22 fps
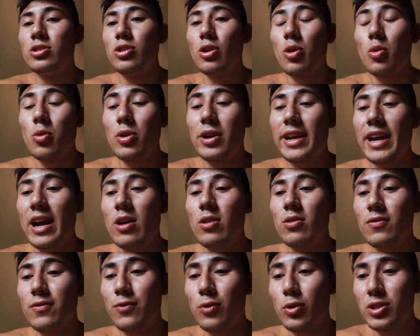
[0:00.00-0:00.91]
the
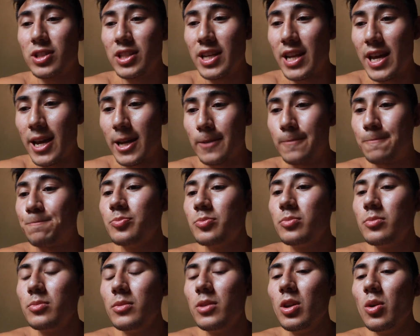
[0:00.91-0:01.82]
workout for today,
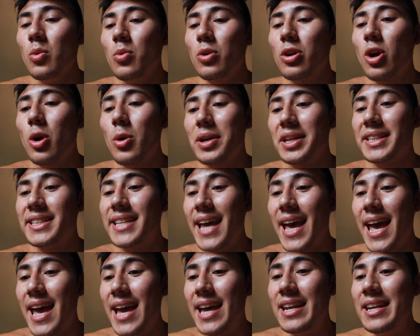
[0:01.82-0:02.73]
we're going
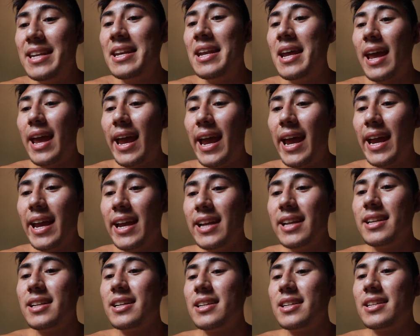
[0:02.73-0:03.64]
10,
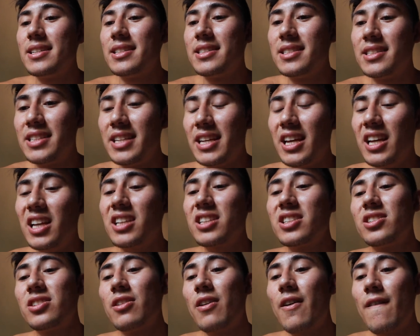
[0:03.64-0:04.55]
8,
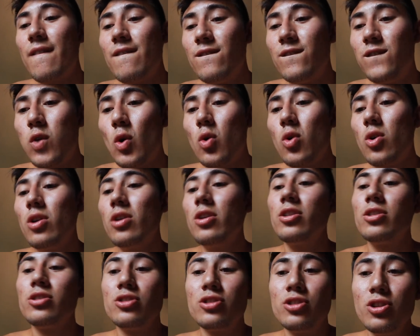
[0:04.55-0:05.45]
6,
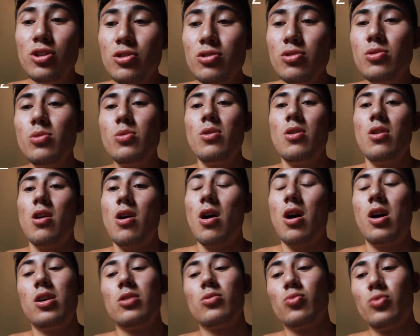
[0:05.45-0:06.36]
4, 2
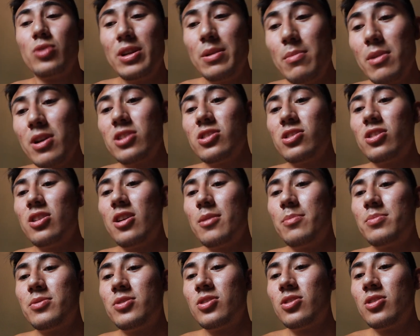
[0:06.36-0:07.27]
on ring
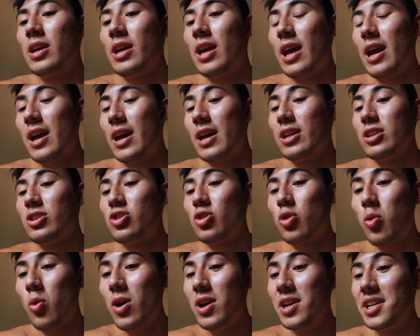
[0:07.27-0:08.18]
muscle-ups, and
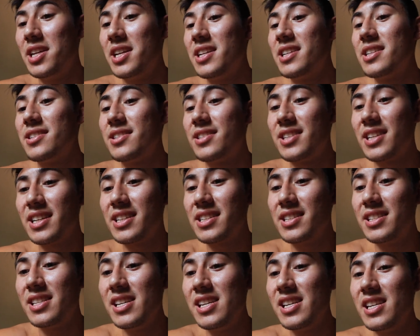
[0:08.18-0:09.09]
20,
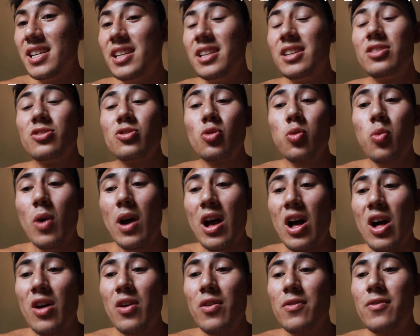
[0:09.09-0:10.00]
16,
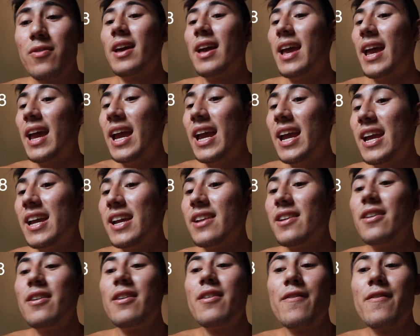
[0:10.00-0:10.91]
12, 8,
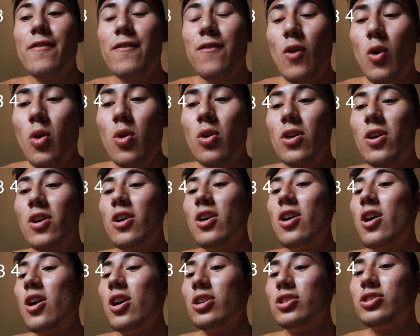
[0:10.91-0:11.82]
4
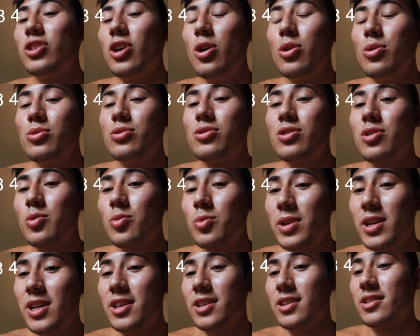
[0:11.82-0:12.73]
on toes to
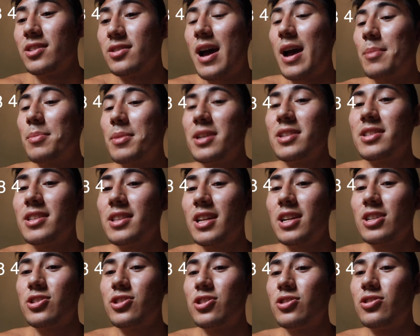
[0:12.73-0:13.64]
rings. I'm guessing
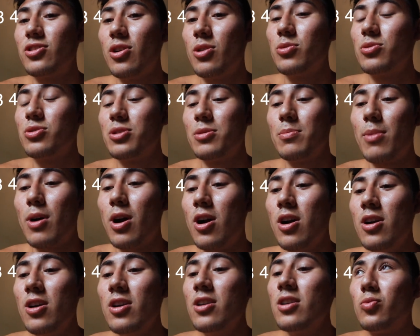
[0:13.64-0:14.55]
that's just toes to
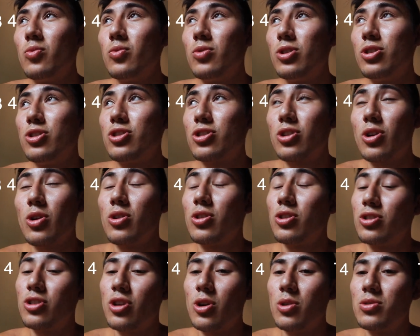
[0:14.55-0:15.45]
bar. You just go
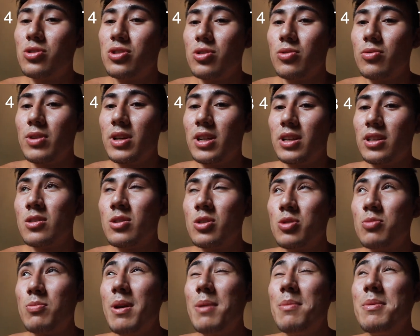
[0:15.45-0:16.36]
your toes to ring,
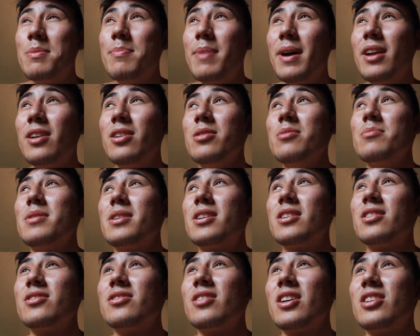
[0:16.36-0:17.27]
which may be better
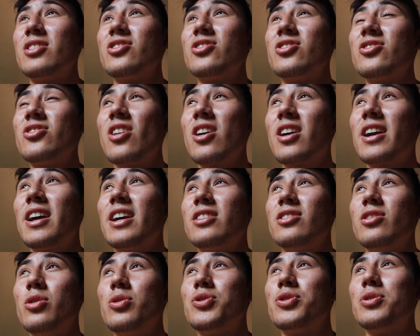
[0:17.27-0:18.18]
because I suck
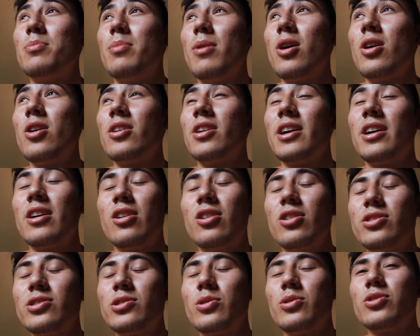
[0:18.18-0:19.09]
at toes to bar and I
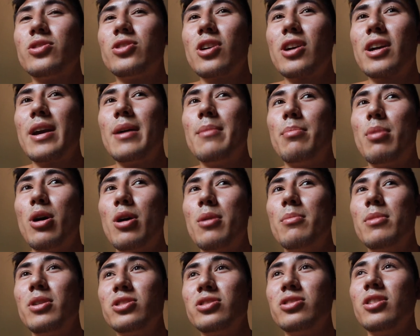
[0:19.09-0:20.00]
also suck at bar
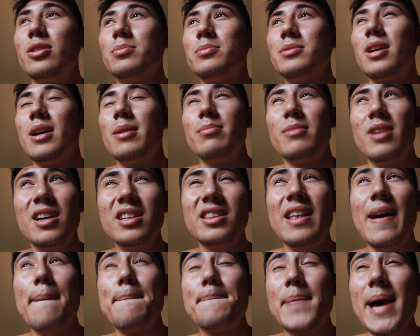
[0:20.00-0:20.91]
muscle-ups. I'm not
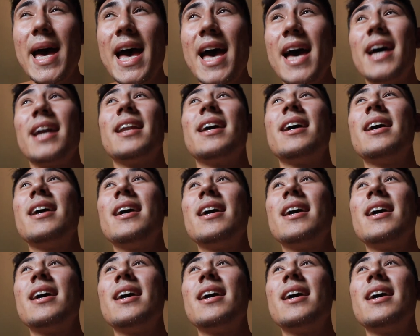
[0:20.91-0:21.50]
that bad